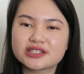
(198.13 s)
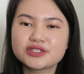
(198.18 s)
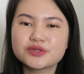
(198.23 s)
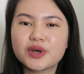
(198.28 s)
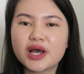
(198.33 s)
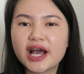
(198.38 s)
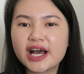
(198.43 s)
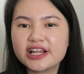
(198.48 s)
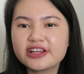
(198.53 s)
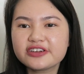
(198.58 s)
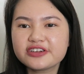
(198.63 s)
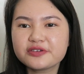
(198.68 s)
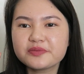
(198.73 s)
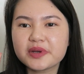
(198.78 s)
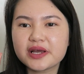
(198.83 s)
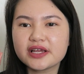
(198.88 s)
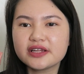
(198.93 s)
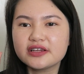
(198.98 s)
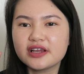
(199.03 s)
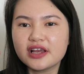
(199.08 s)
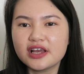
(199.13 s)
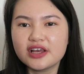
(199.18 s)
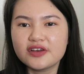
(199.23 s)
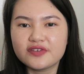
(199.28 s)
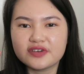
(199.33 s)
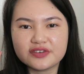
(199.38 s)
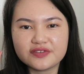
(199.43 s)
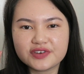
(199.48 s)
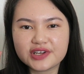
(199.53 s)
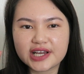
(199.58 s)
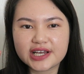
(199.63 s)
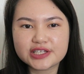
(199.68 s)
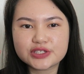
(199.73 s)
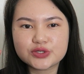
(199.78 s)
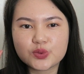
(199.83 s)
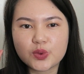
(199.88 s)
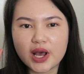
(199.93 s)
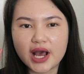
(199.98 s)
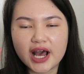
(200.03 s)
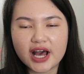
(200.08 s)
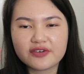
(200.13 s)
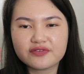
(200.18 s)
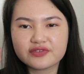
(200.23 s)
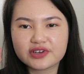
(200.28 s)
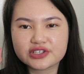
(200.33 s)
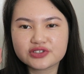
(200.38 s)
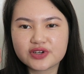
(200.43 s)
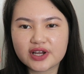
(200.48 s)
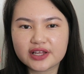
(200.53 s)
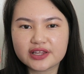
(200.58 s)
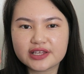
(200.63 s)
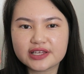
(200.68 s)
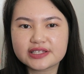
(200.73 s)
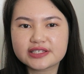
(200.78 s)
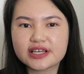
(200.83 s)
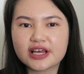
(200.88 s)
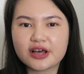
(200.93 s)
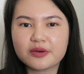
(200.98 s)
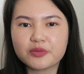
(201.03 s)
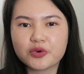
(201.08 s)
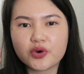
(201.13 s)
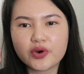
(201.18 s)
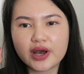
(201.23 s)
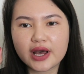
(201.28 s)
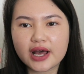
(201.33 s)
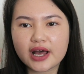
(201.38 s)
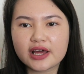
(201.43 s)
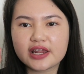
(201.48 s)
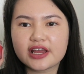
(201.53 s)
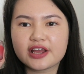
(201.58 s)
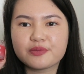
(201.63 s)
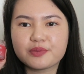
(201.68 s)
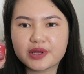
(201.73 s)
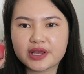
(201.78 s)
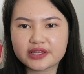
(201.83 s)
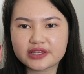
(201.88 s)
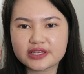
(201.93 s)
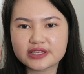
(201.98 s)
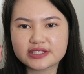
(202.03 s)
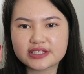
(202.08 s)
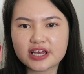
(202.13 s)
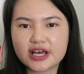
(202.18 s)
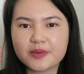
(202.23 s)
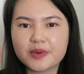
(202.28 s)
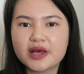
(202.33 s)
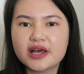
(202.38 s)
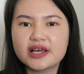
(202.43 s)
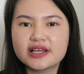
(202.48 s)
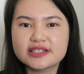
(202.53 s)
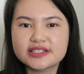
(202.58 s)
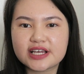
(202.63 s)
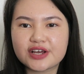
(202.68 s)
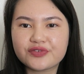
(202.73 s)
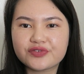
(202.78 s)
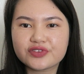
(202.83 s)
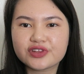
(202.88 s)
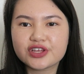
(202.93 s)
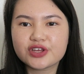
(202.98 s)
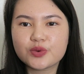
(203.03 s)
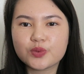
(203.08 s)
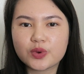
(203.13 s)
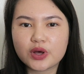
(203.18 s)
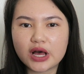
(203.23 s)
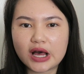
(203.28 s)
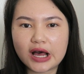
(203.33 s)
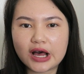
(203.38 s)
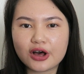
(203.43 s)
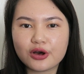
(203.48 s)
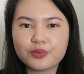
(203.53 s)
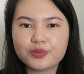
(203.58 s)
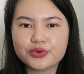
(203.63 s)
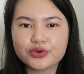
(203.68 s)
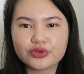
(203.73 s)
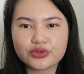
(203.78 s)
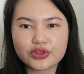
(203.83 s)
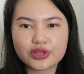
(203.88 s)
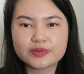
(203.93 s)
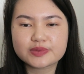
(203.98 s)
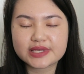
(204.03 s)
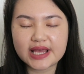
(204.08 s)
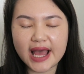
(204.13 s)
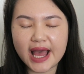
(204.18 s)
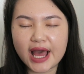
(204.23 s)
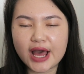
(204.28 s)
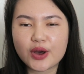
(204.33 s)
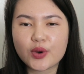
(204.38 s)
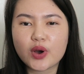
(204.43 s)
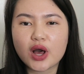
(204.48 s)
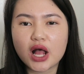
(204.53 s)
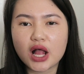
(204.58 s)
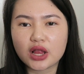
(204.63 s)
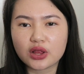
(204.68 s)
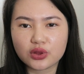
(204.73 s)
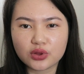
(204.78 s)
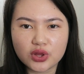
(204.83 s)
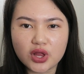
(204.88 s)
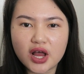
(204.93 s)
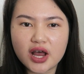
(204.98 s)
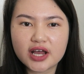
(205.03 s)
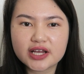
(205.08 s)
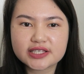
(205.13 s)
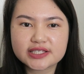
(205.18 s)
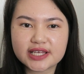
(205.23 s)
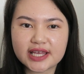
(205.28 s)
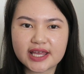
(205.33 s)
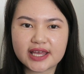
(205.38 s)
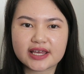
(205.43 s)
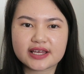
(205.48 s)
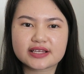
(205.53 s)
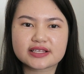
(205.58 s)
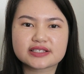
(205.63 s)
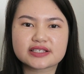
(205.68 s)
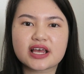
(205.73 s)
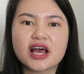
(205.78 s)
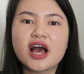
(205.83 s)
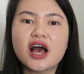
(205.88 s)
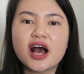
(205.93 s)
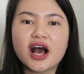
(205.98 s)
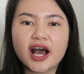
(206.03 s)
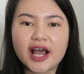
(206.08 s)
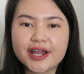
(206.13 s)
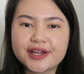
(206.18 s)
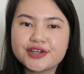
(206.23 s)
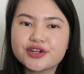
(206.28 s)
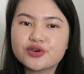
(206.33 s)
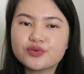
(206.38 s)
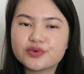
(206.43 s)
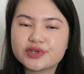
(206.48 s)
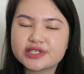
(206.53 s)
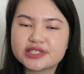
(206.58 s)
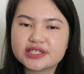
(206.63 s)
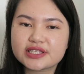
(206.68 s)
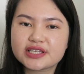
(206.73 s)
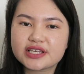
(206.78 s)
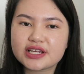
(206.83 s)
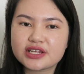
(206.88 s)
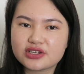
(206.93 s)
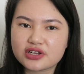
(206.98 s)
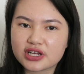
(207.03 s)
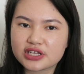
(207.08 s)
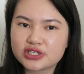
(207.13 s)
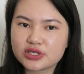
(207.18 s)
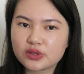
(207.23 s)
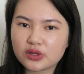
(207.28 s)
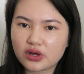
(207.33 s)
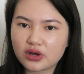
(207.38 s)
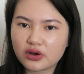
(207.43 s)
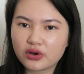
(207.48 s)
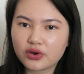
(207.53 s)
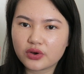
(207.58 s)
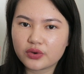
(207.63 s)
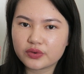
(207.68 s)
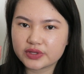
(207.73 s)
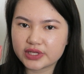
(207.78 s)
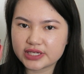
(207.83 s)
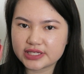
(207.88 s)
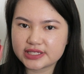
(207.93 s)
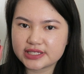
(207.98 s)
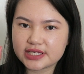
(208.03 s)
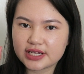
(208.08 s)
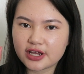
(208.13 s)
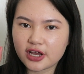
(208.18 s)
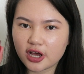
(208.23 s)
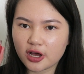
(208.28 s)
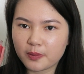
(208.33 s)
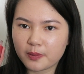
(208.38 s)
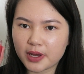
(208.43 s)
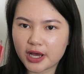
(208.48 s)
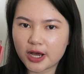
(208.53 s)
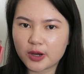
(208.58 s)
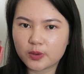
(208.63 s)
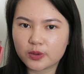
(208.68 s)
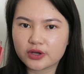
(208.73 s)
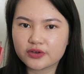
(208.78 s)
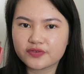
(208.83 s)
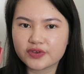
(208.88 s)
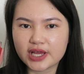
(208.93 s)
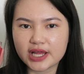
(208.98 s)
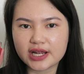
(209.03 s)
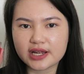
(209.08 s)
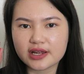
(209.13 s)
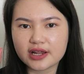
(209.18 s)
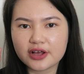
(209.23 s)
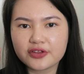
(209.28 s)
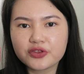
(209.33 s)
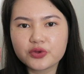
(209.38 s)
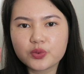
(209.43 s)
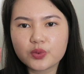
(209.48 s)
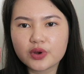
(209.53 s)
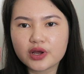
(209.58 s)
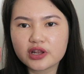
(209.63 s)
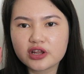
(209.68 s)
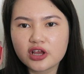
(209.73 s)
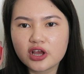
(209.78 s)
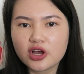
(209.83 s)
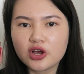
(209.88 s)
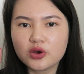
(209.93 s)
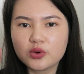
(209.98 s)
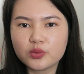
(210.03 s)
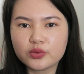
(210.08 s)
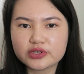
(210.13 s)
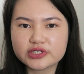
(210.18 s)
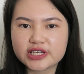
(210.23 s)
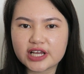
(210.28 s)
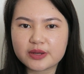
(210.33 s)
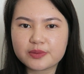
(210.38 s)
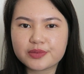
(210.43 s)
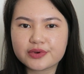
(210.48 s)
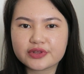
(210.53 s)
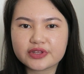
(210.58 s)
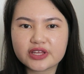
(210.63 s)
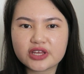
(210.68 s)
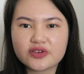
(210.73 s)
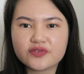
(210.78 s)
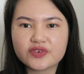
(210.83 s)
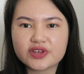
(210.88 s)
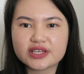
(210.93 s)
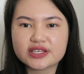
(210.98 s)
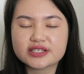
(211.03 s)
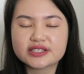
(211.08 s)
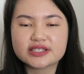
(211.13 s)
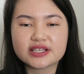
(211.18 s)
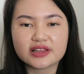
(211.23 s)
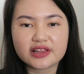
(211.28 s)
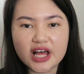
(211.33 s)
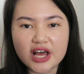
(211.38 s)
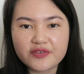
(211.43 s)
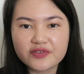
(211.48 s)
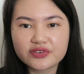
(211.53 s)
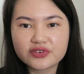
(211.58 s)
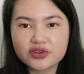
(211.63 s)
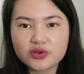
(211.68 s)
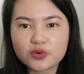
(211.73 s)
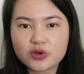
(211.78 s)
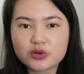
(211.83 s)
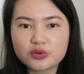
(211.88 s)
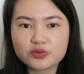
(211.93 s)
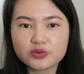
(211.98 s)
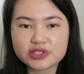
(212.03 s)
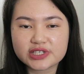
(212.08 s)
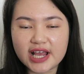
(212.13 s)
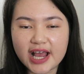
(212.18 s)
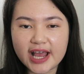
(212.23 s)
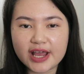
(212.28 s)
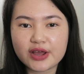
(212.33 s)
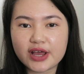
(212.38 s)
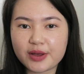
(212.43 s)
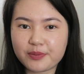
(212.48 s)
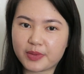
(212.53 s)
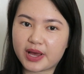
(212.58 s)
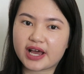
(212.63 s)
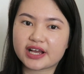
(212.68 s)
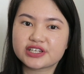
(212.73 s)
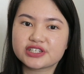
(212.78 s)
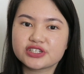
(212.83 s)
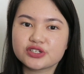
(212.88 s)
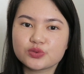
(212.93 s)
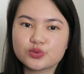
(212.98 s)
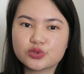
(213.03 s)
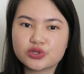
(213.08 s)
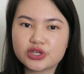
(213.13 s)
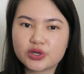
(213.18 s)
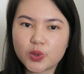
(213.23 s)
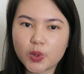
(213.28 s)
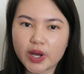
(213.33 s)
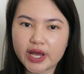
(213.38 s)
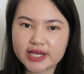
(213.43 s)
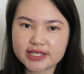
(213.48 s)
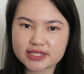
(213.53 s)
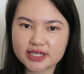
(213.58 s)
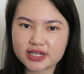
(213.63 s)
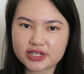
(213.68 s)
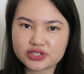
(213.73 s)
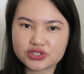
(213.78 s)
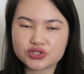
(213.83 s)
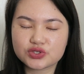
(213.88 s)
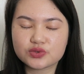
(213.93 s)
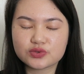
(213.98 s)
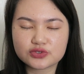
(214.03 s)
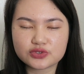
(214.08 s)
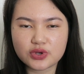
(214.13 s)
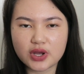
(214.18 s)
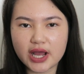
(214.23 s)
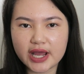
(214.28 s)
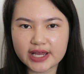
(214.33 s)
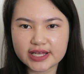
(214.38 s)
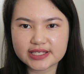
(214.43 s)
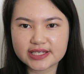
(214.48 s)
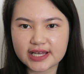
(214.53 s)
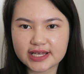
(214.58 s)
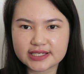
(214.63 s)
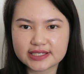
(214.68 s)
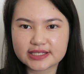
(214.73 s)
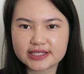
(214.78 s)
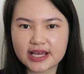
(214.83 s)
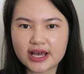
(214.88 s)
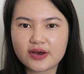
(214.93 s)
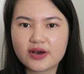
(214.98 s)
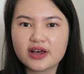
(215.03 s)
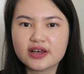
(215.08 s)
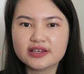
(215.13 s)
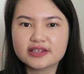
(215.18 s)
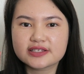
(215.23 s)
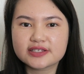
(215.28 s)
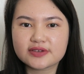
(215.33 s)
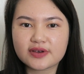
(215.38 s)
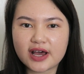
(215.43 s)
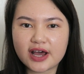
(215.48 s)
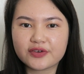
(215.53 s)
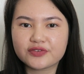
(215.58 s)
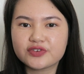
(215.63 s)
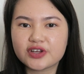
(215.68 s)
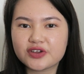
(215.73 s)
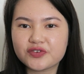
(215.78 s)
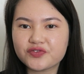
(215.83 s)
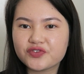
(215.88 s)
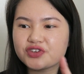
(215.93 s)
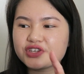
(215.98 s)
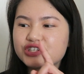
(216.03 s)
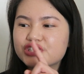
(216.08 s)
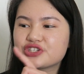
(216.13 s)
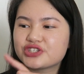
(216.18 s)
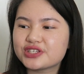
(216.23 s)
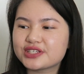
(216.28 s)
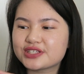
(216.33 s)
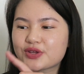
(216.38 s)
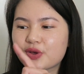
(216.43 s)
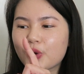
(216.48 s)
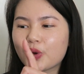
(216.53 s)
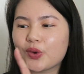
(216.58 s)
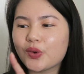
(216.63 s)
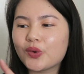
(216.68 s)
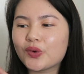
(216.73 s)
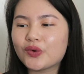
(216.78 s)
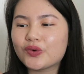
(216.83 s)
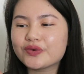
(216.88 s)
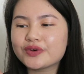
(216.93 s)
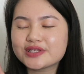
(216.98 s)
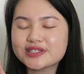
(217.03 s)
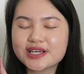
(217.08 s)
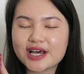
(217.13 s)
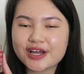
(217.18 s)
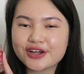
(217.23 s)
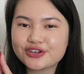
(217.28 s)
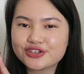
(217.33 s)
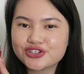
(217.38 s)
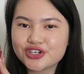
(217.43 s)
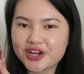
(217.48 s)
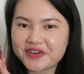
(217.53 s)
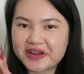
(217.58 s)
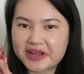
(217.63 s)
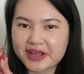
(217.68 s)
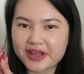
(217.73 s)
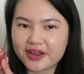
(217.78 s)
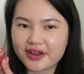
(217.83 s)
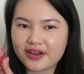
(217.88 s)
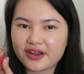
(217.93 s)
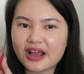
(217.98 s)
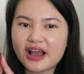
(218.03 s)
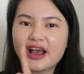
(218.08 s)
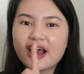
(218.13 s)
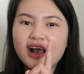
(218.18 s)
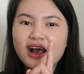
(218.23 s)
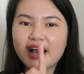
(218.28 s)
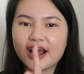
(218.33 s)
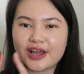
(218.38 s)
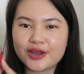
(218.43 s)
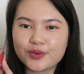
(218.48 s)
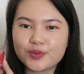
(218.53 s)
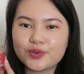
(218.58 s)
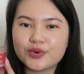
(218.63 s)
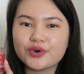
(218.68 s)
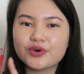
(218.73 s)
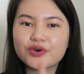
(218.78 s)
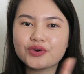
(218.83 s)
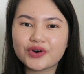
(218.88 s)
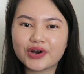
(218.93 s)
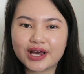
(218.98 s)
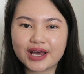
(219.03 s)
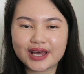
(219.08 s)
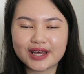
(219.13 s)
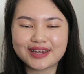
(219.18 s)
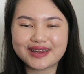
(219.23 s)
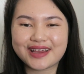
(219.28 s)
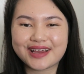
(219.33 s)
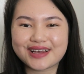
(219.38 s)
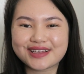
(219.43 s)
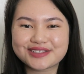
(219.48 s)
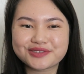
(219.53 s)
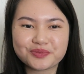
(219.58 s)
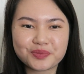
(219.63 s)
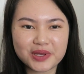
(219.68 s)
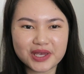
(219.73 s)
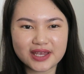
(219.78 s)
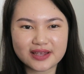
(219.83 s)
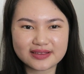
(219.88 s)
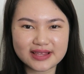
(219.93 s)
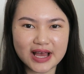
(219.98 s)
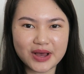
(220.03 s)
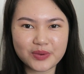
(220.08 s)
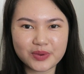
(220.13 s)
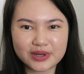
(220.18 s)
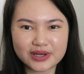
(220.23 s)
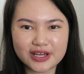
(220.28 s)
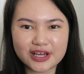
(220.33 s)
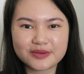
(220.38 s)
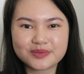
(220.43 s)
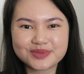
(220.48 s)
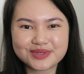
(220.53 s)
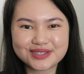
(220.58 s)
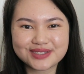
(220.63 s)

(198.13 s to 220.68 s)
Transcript: So I highly recommend, if any of you guys who have not tried this, go ahead and pick this up. Definitely will help your lips out a lot. And I know recently, not too long ago, they did come out with another one, which I believe is the lavender one, which I am actually really quite excited to try and test out. So after I finish this whole entire jar right here, I will go ahead and pick that one up.